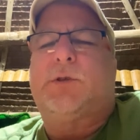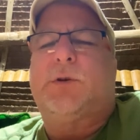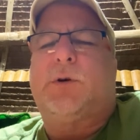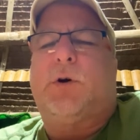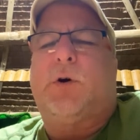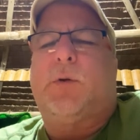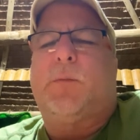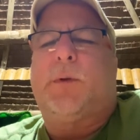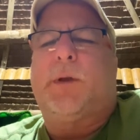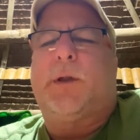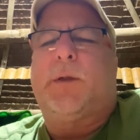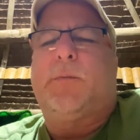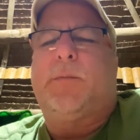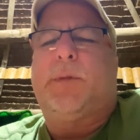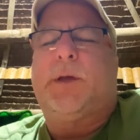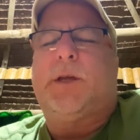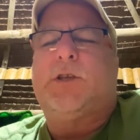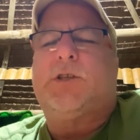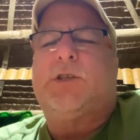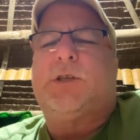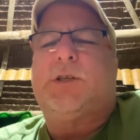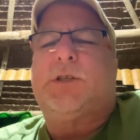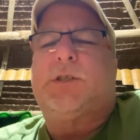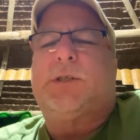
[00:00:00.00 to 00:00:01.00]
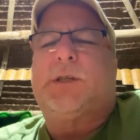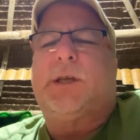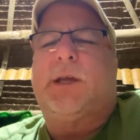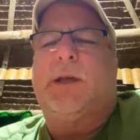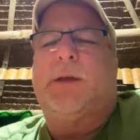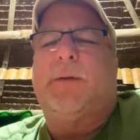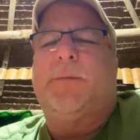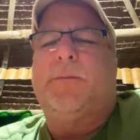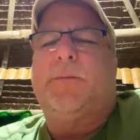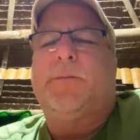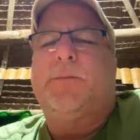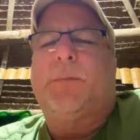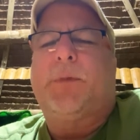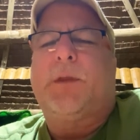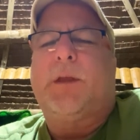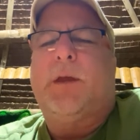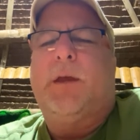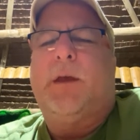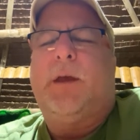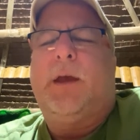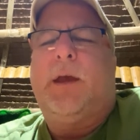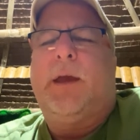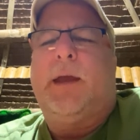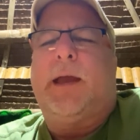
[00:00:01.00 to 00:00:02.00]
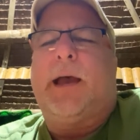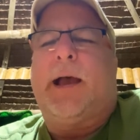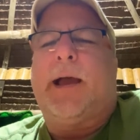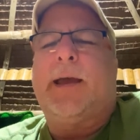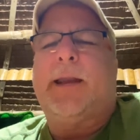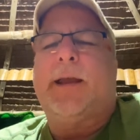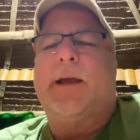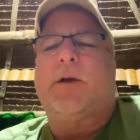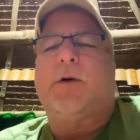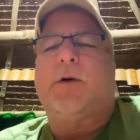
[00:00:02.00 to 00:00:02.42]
to open in BGC." I got to